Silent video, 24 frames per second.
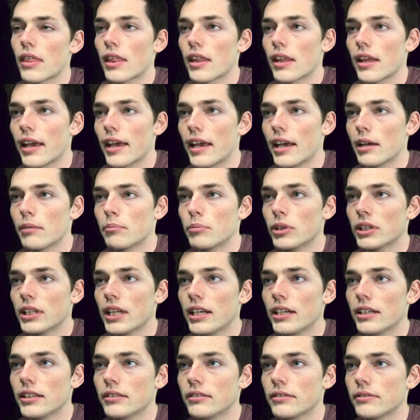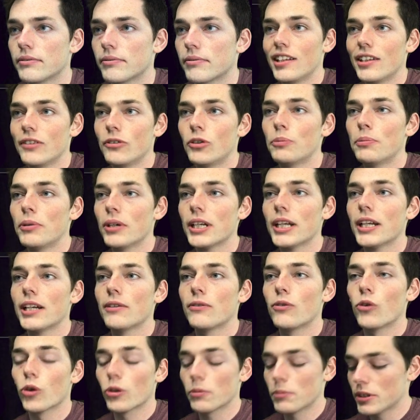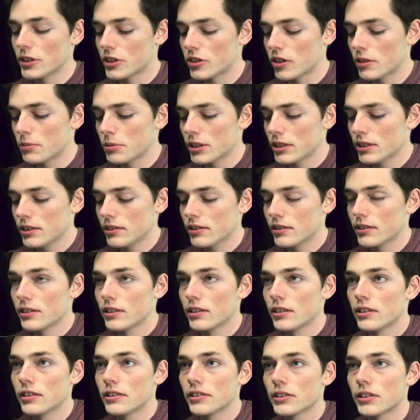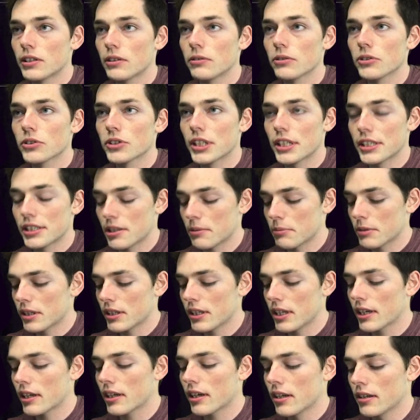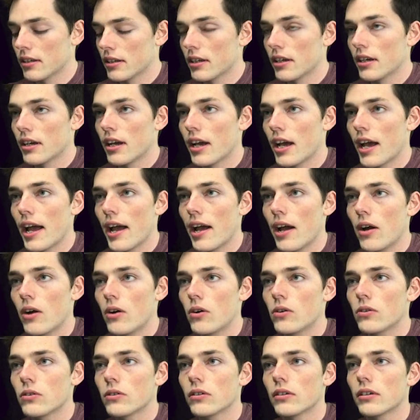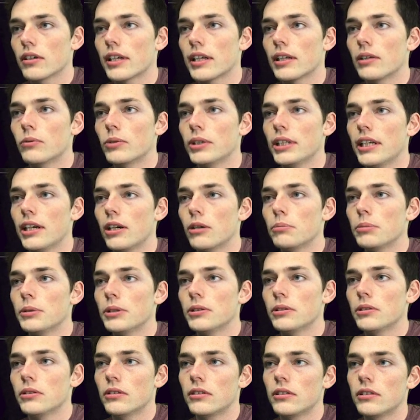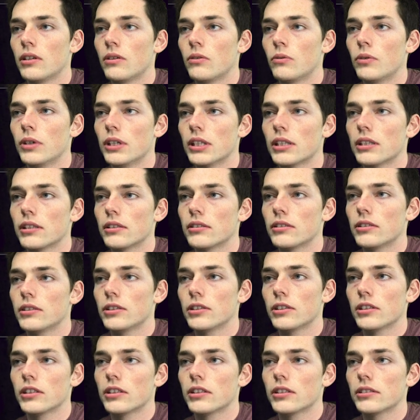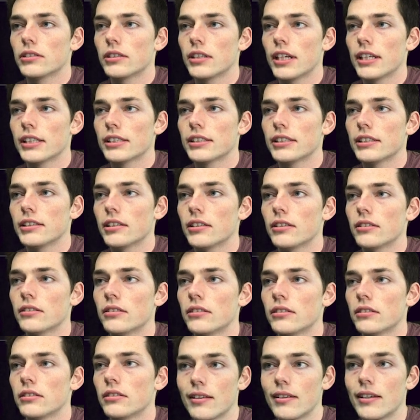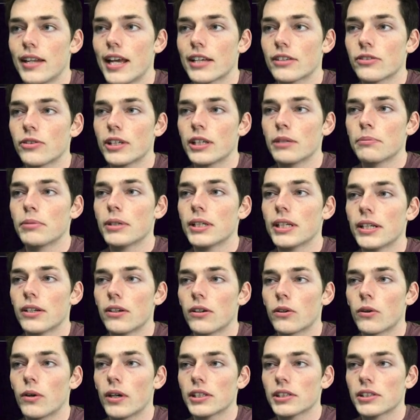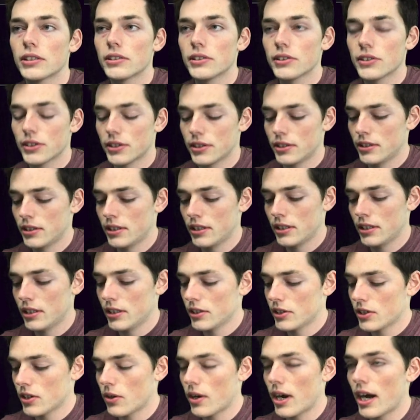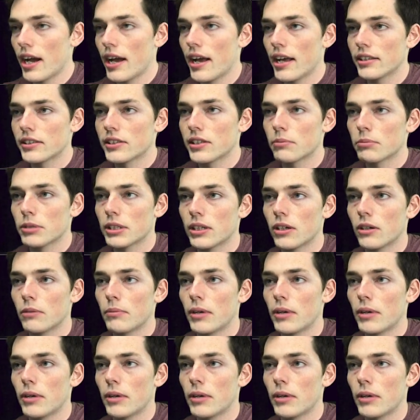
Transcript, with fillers: and put that in. We'll put in a form description. So we'll say something like how can we help you with your SEO? Next, we can put in our questions. So I had something on